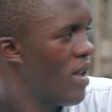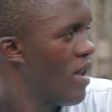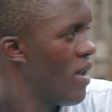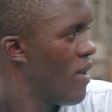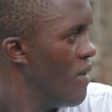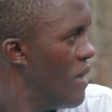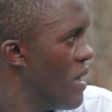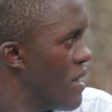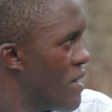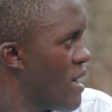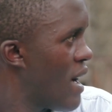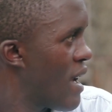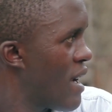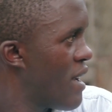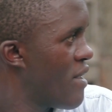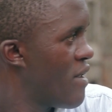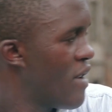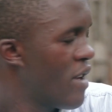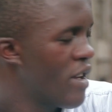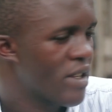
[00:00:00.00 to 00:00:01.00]
The
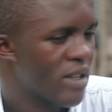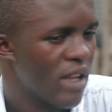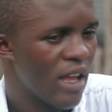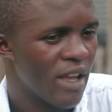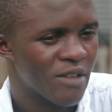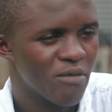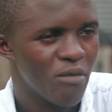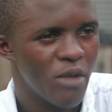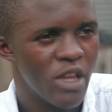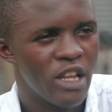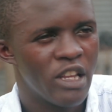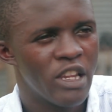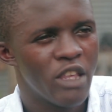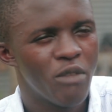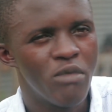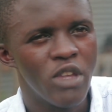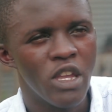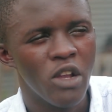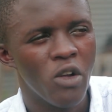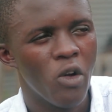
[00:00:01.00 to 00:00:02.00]
challenges has
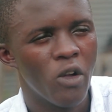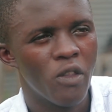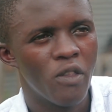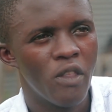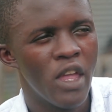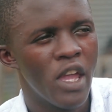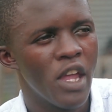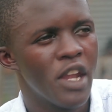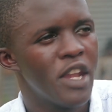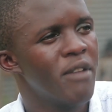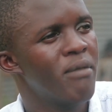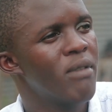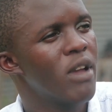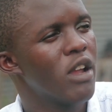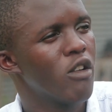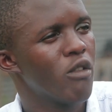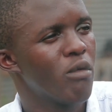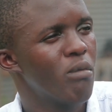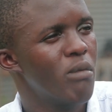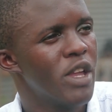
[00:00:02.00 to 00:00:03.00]
mainly been on the
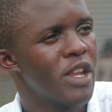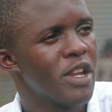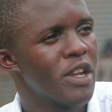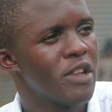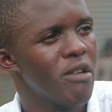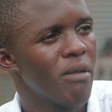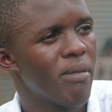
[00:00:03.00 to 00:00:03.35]
development.